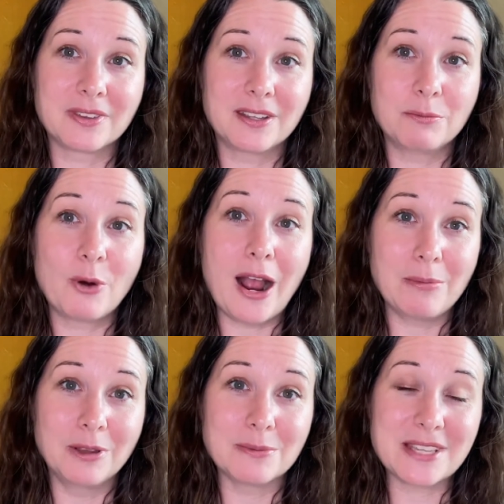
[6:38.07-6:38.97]

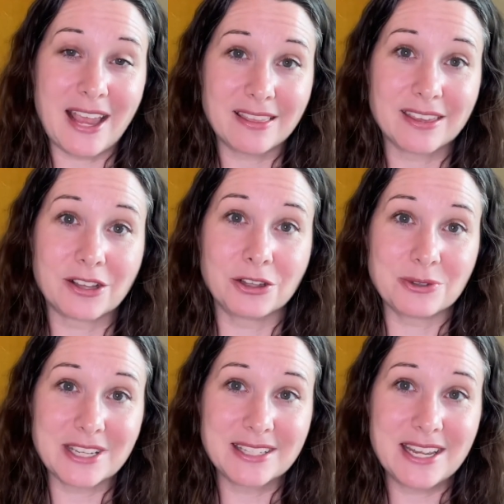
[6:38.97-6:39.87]
problems at the
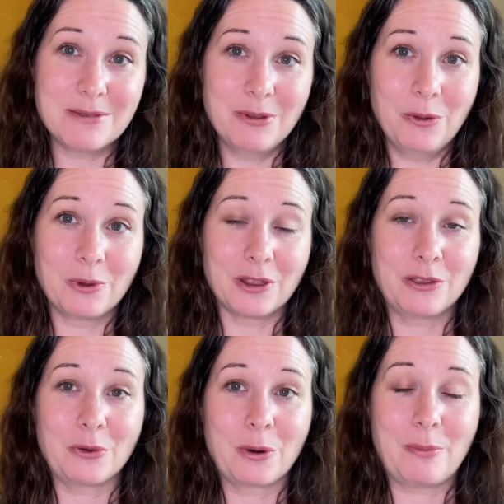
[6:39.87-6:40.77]
closing table
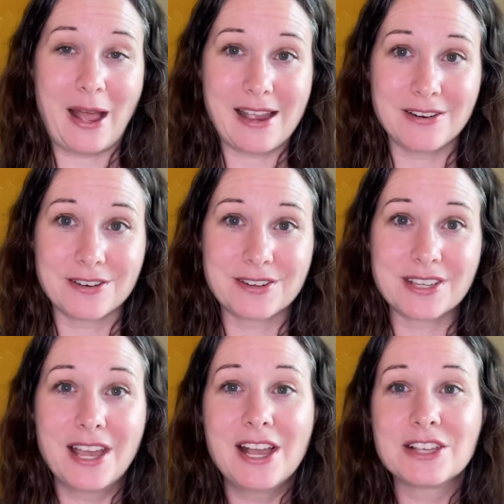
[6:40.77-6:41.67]
with your
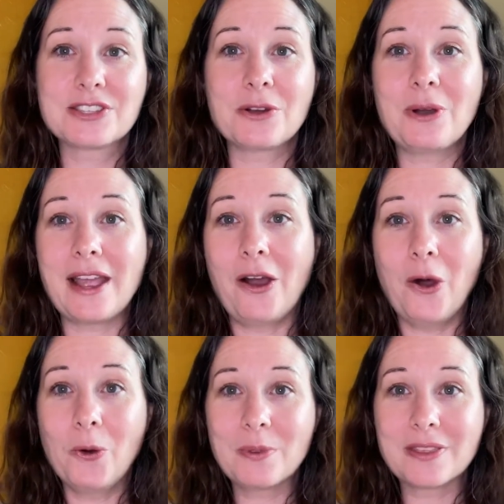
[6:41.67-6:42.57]
buyers. So I
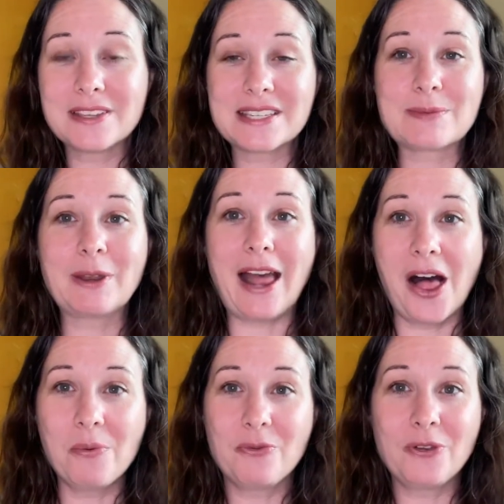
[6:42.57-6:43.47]
hope that this has been
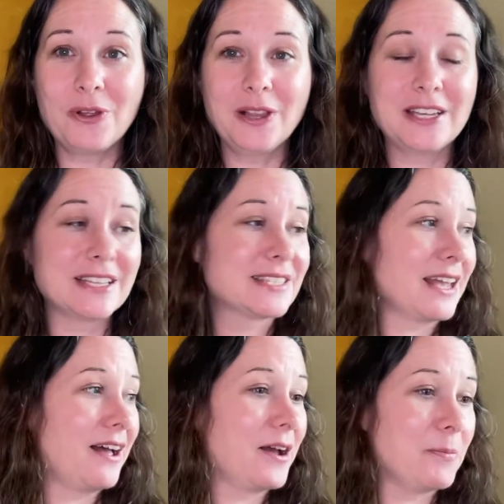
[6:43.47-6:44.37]
helpful. It's,
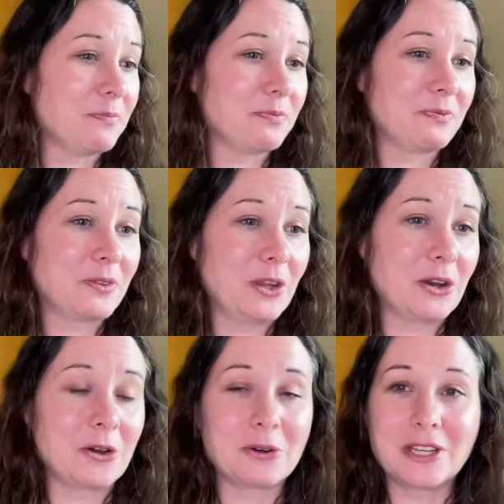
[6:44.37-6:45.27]
you
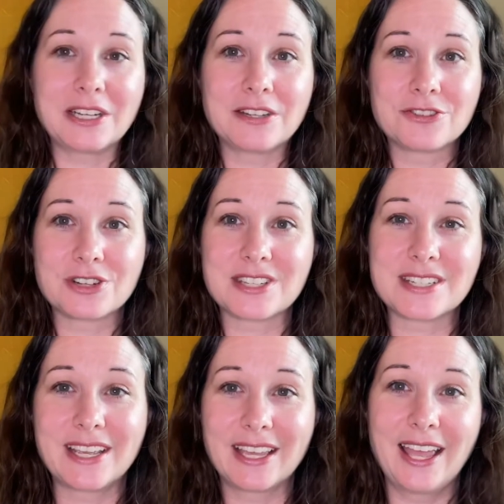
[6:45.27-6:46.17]
know, an
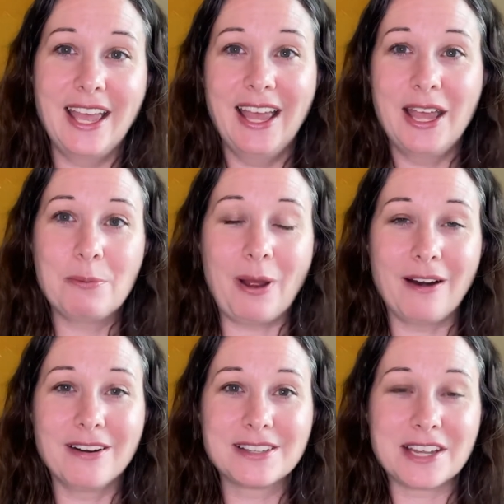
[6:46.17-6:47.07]
interesting
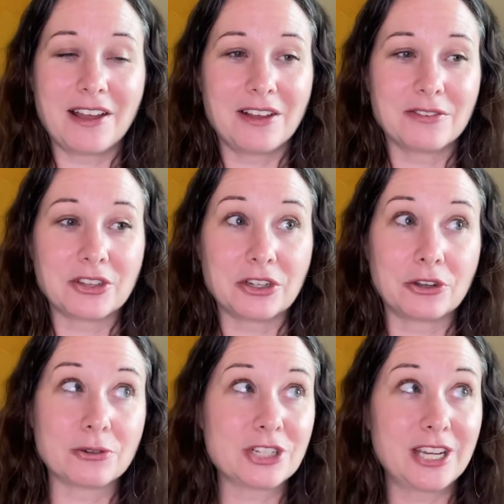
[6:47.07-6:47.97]
part of the
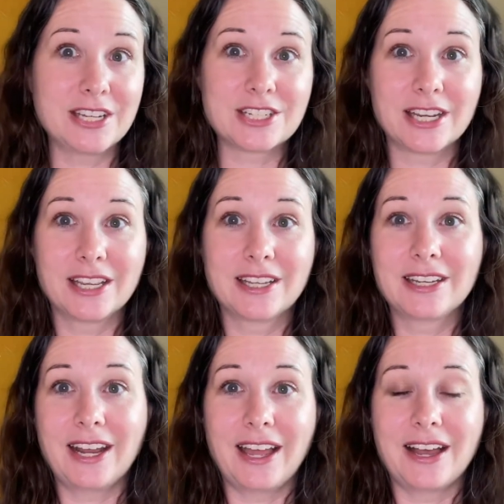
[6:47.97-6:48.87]

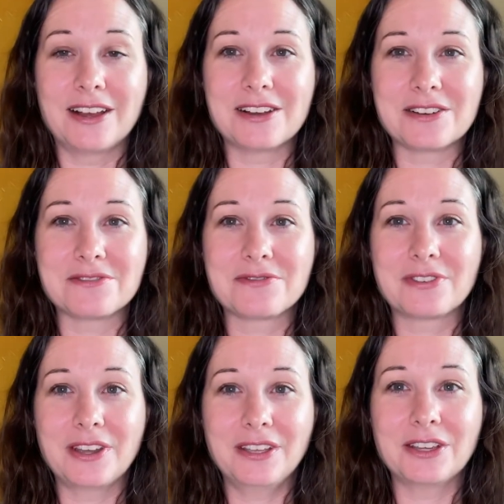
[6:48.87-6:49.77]
negotiation of,
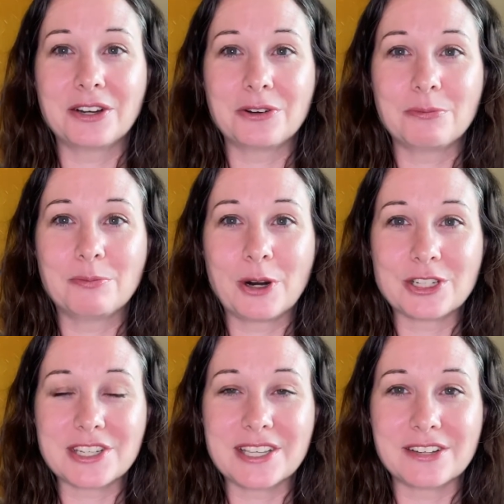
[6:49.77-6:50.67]
you know,
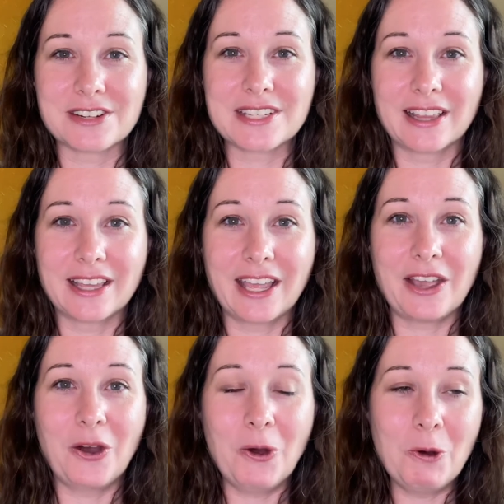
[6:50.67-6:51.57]
purchasing or selling a
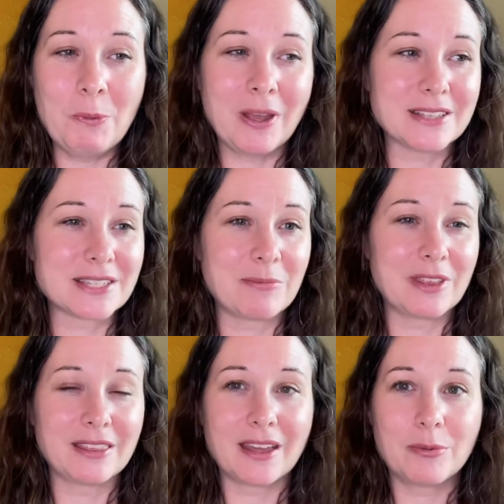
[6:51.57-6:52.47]
home, and
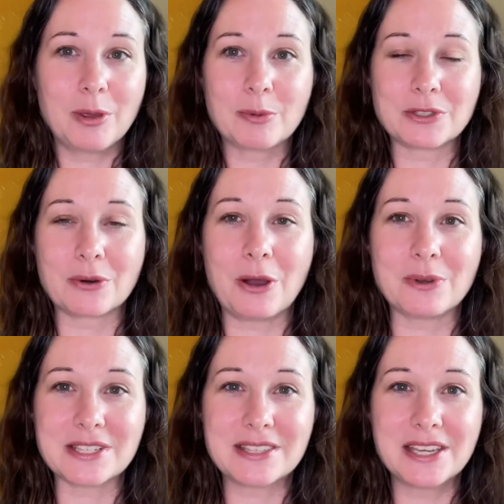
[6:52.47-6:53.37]
something that people don't
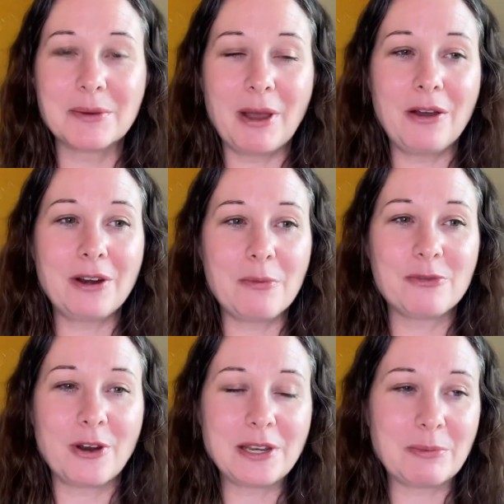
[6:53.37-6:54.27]
always think about
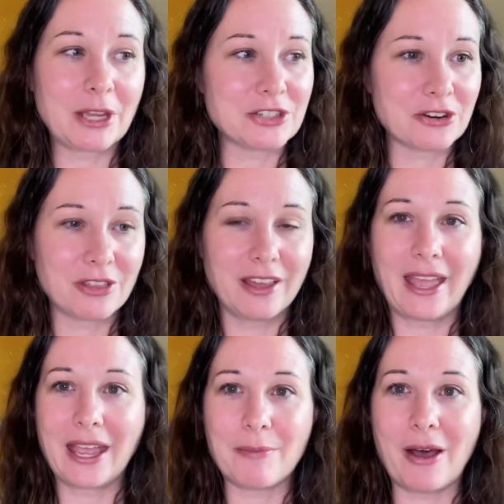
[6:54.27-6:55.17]
up front because you're
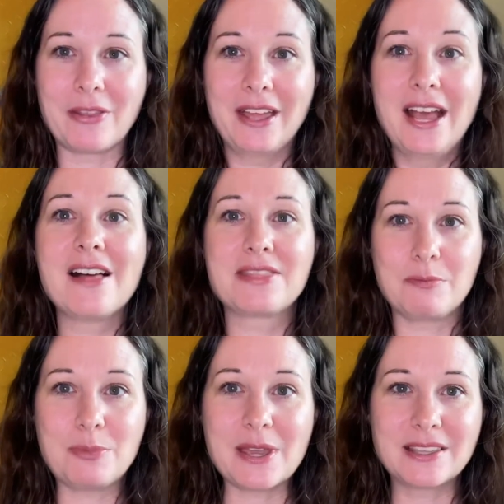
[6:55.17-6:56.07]
thinking about the
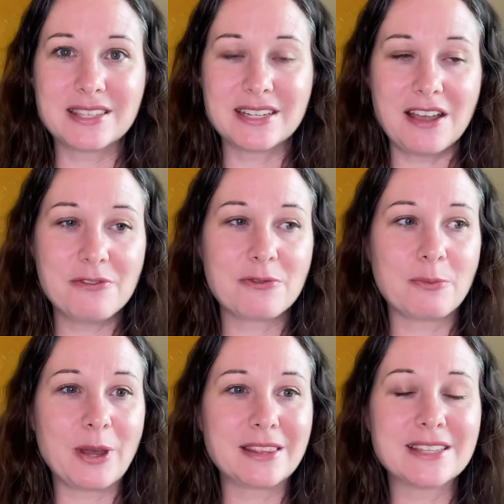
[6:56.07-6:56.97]
big stuff,
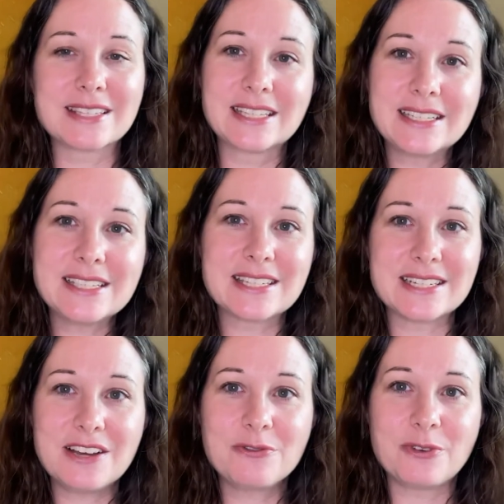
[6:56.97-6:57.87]
but this little
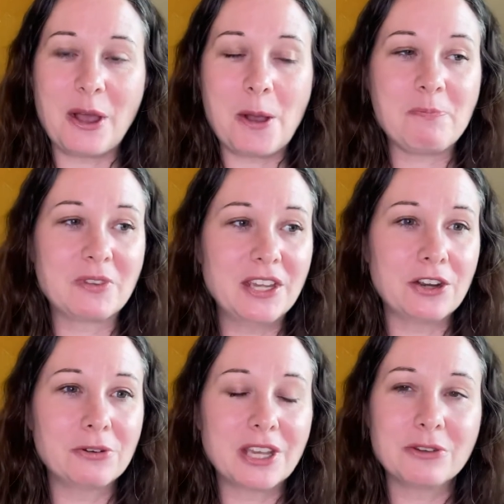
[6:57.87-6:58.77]
stuff, you
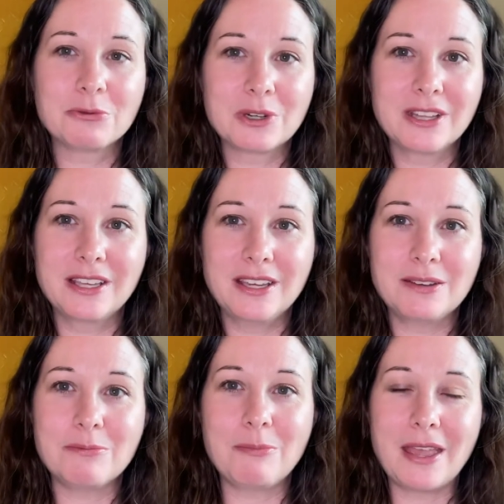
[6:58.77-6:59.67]
know, can
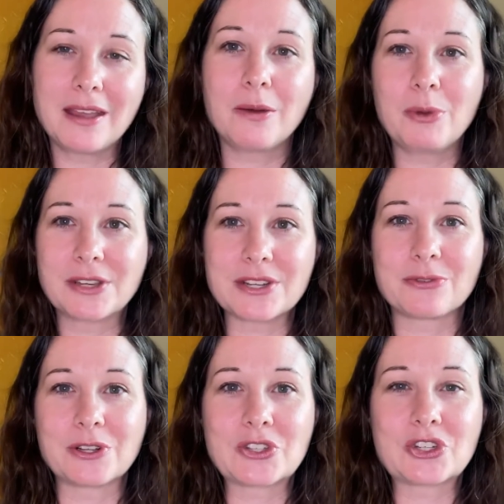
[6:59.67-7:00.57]
really make a big
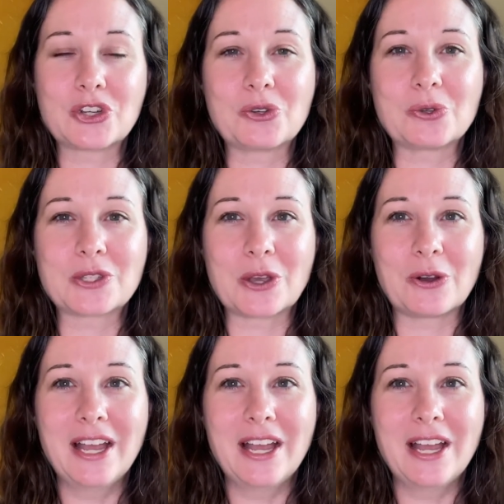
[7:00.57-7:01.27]
difference too. So